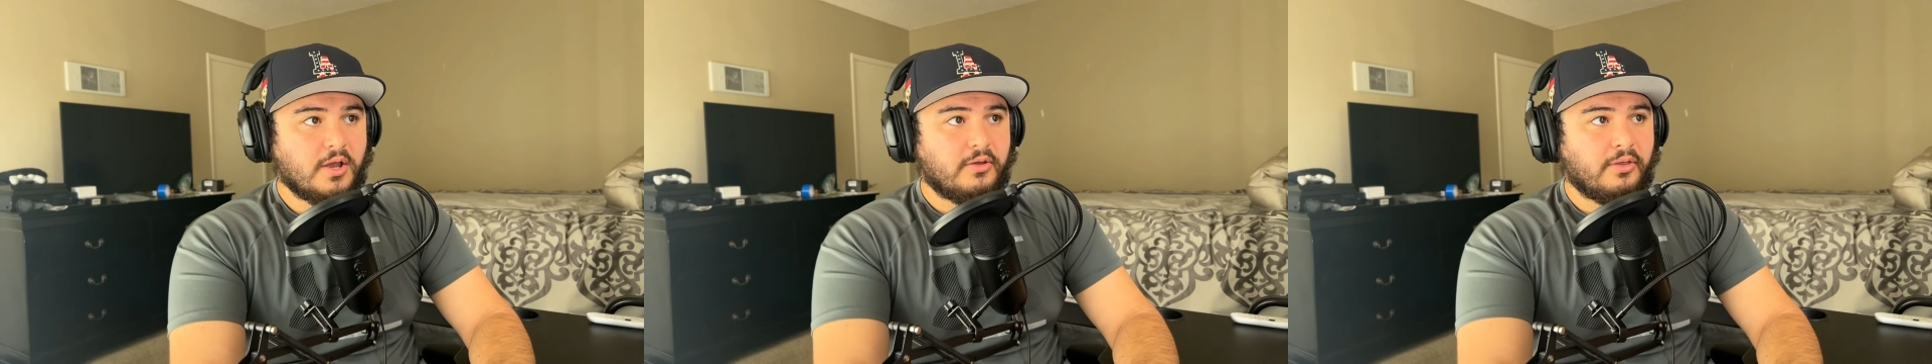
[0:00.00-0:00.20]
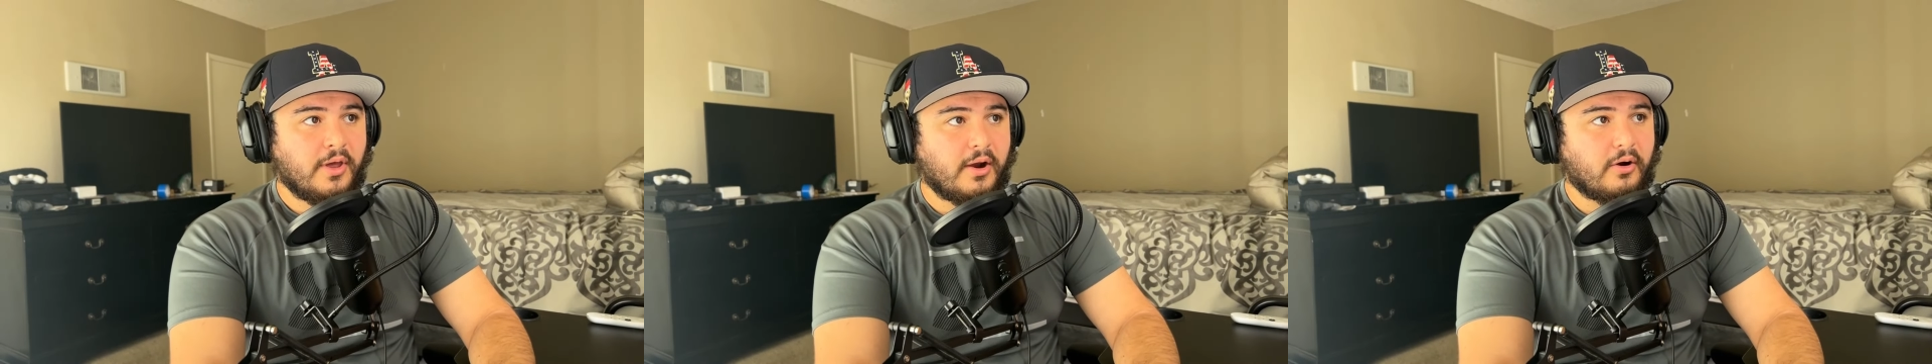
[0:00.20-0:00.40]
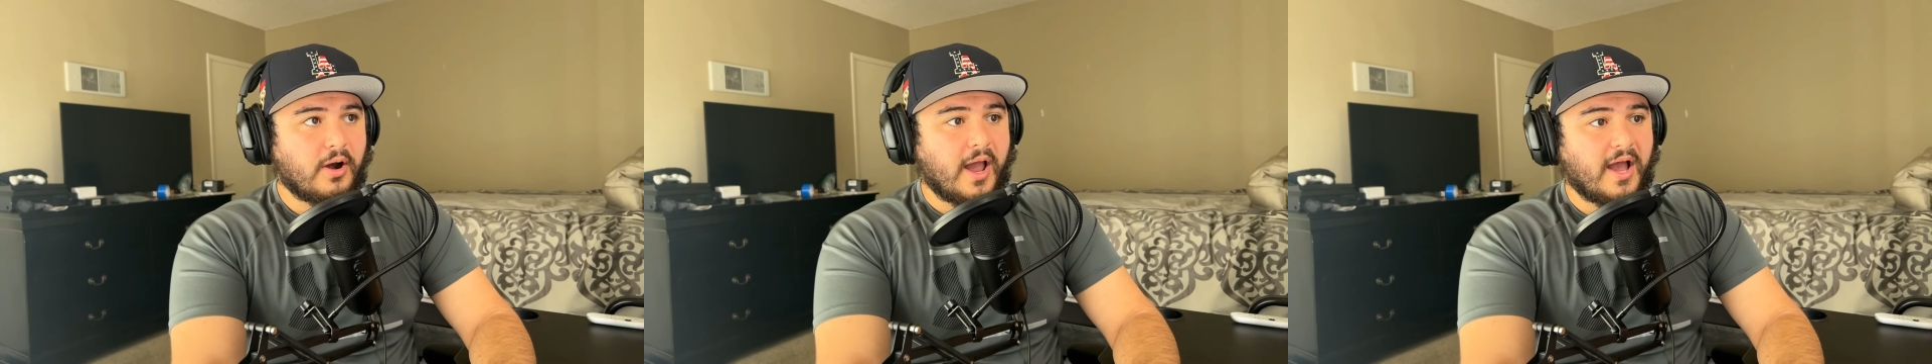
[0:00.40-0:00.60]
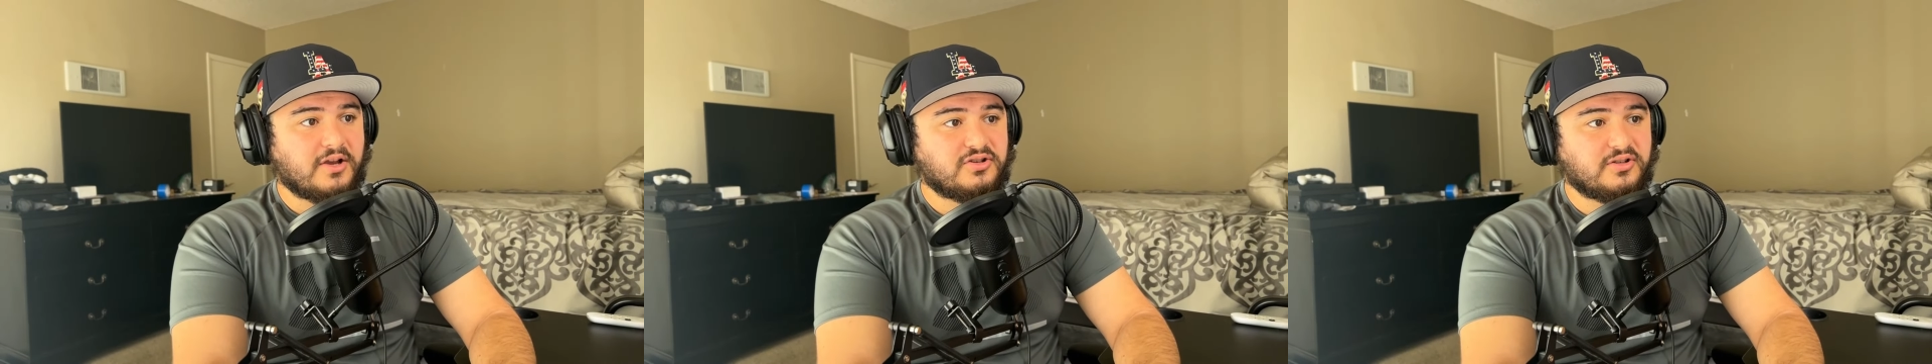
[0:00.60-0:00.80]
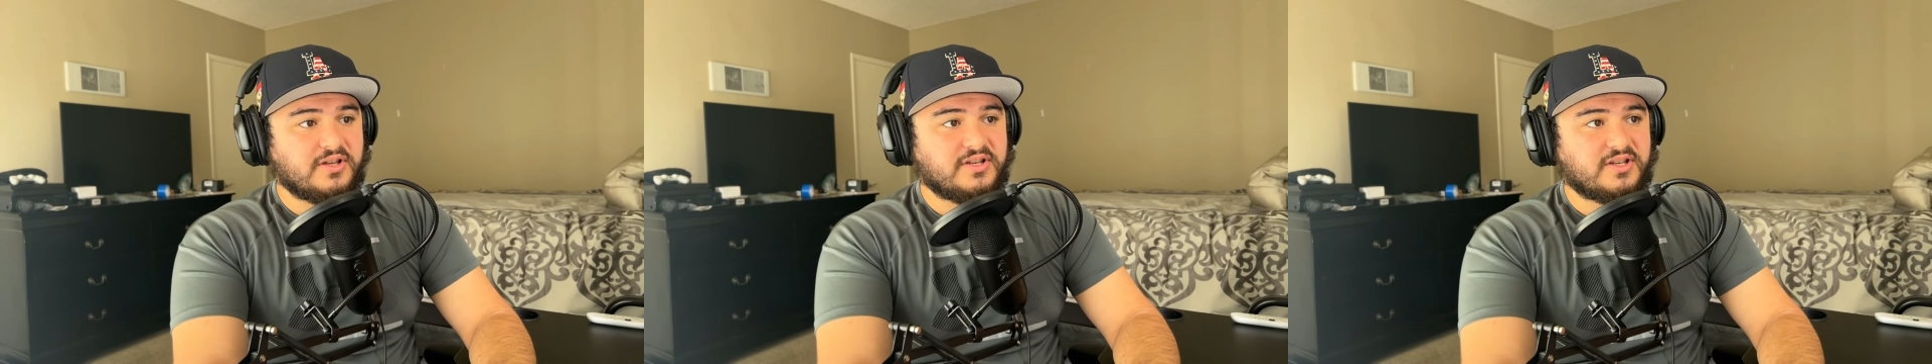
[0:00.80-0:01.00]
there are
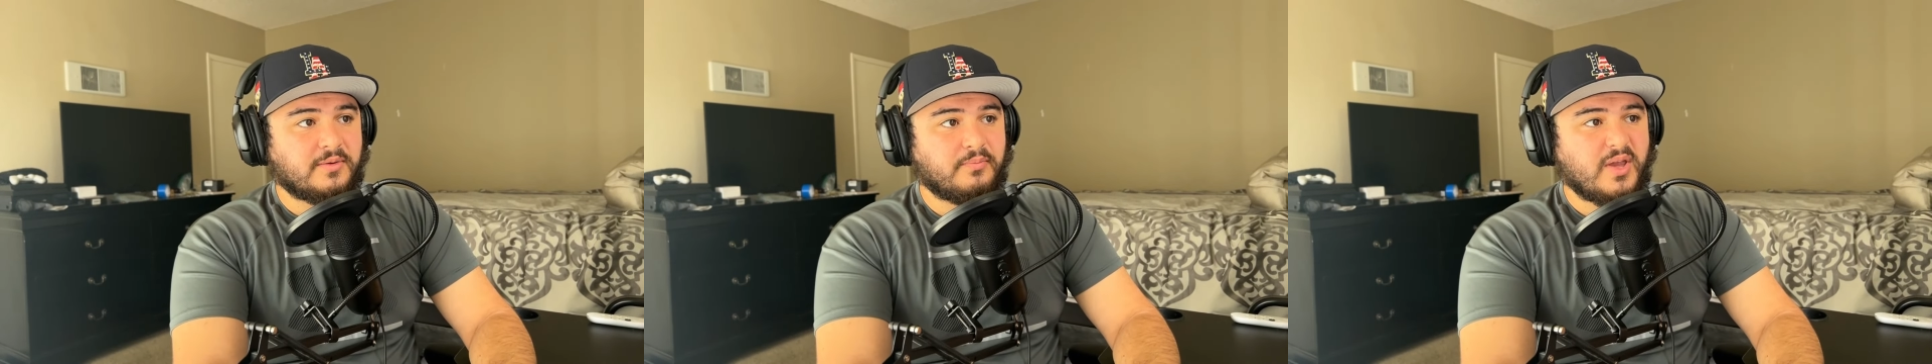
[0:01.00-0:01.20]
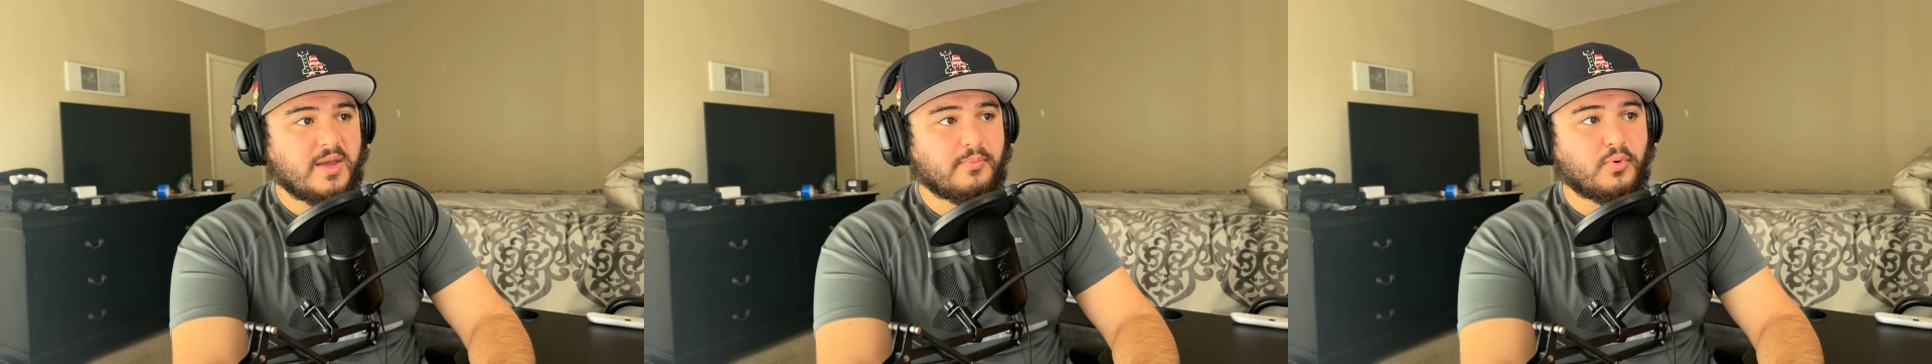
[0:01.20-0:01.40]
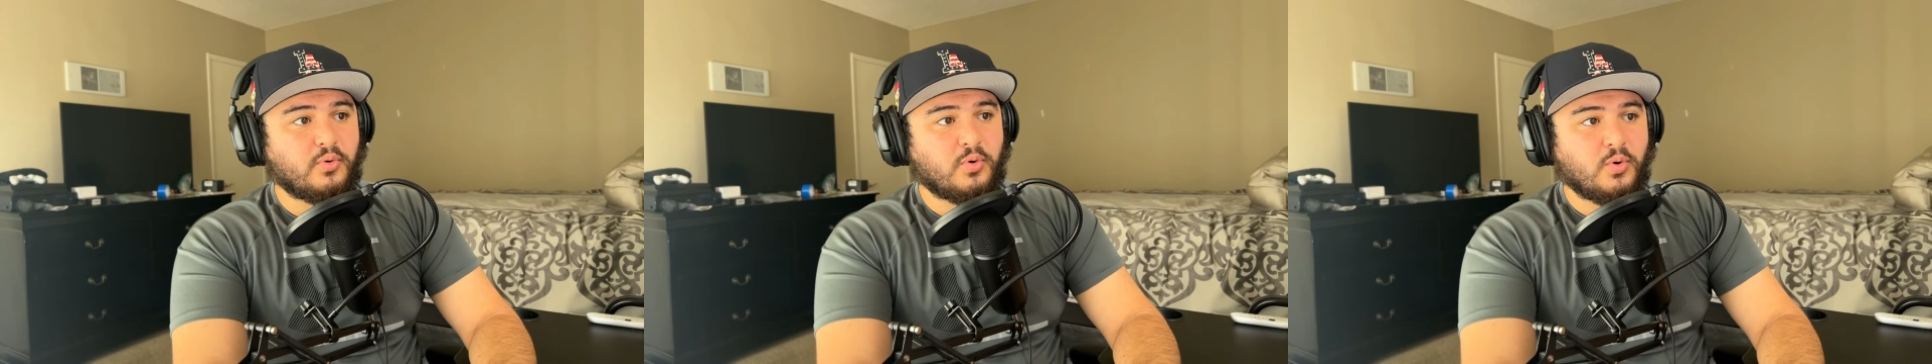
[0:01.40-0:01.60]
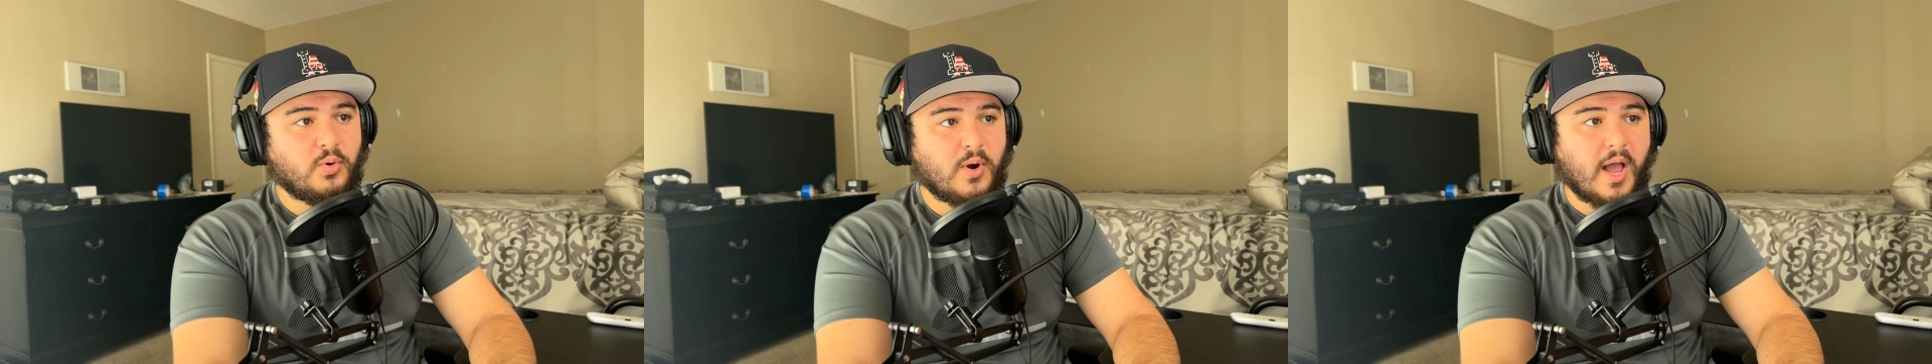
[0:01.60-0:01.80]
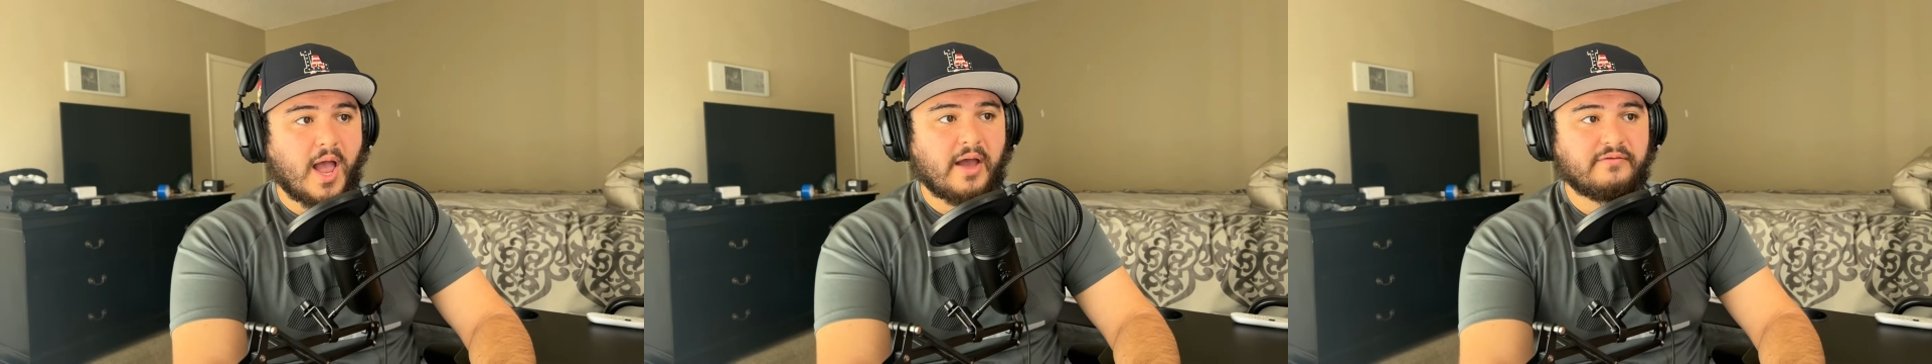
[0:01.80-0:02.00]
actually some people
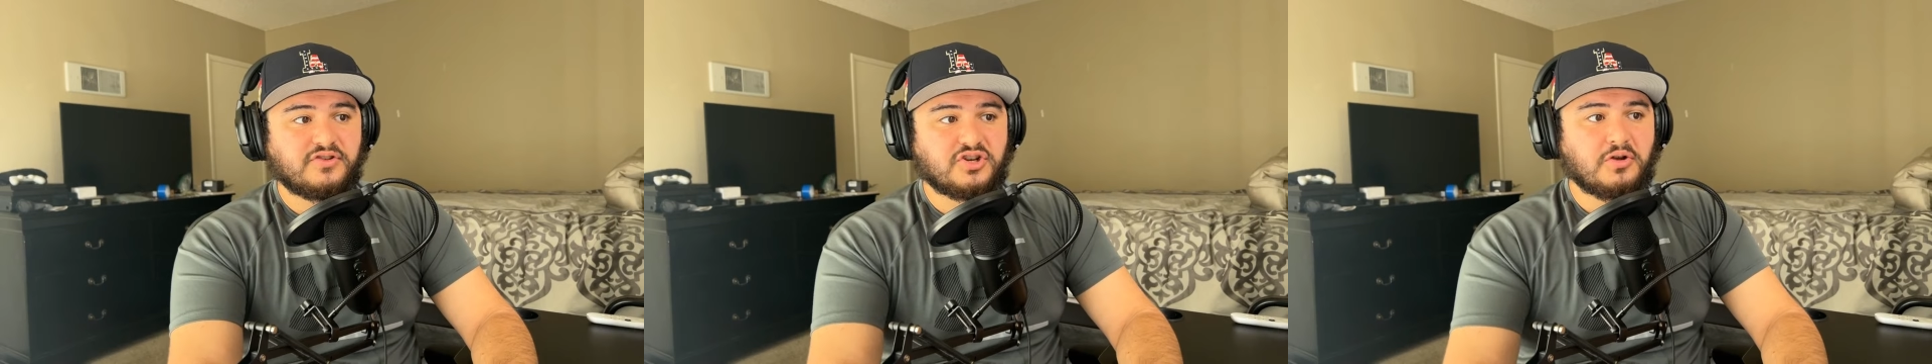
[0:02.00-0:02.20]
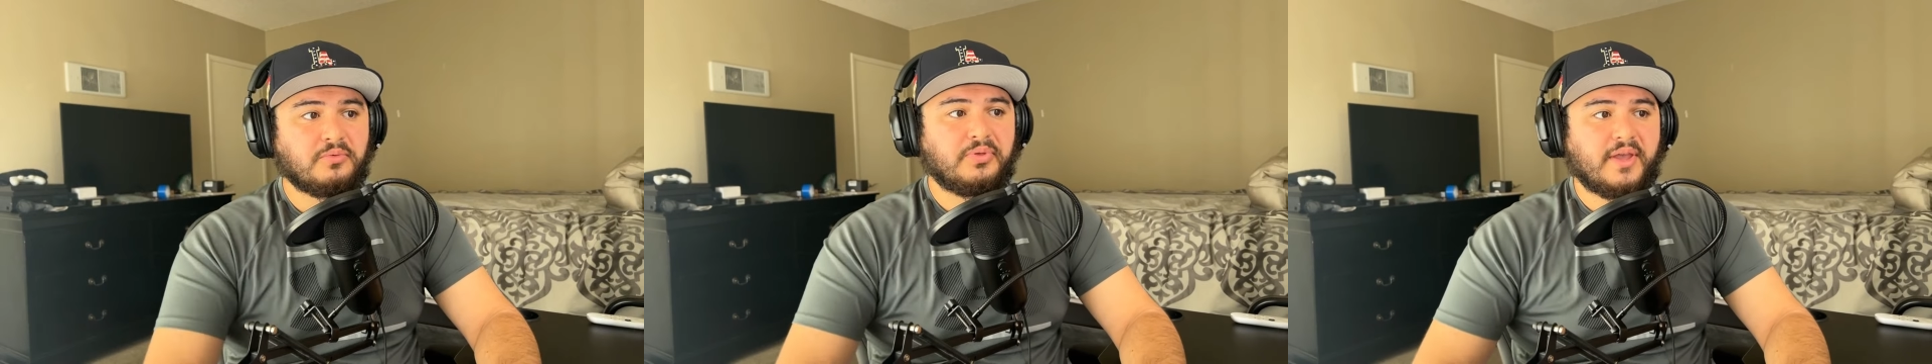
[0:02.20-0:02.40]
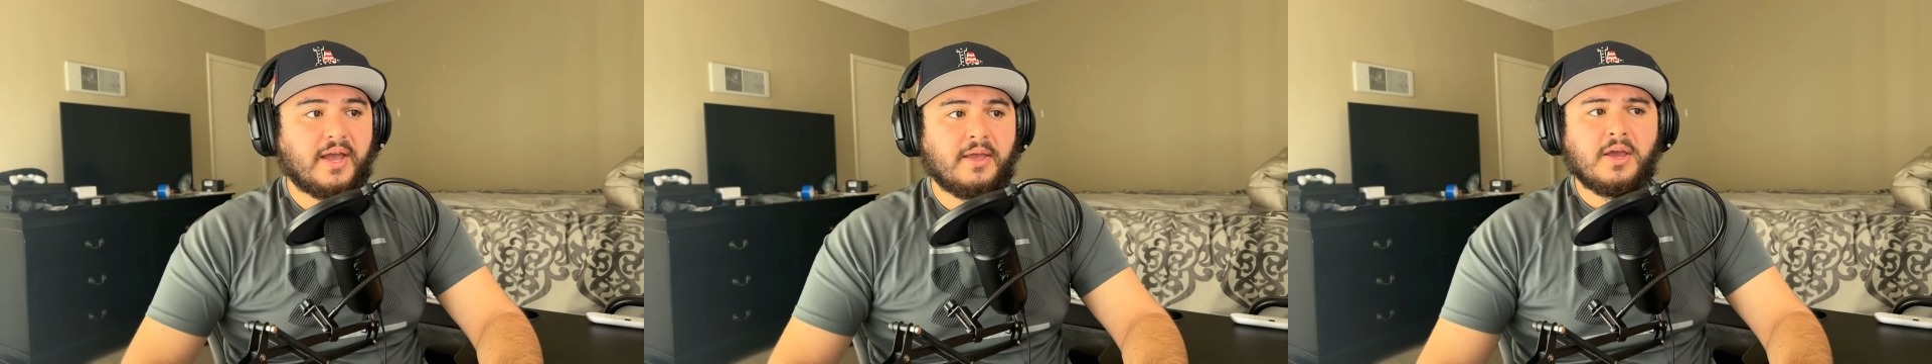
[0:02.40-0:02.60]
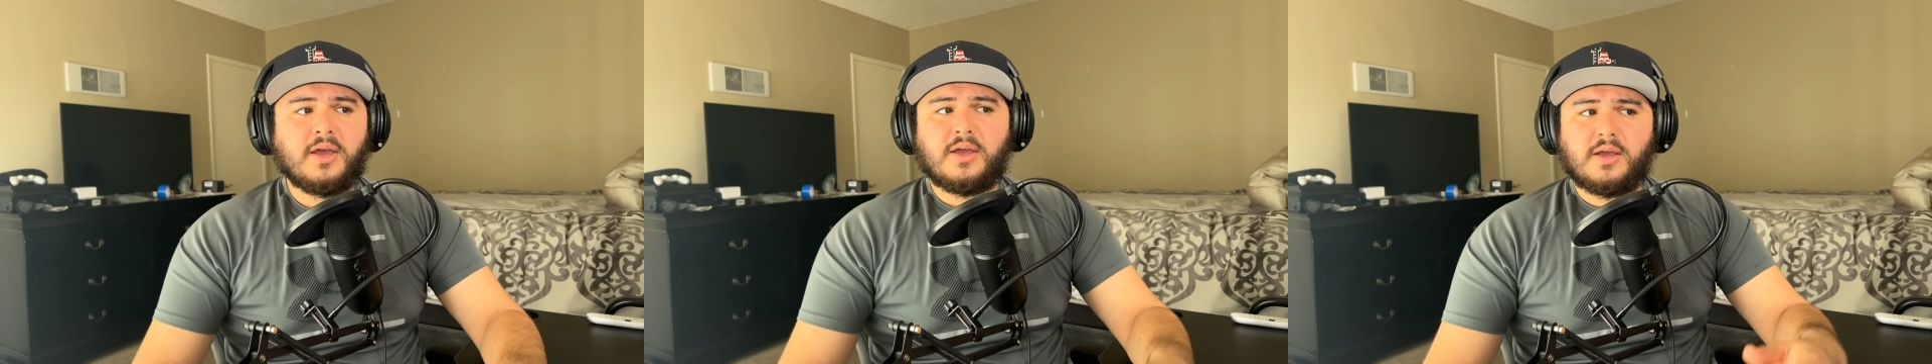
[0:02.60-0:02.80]
who have shown that,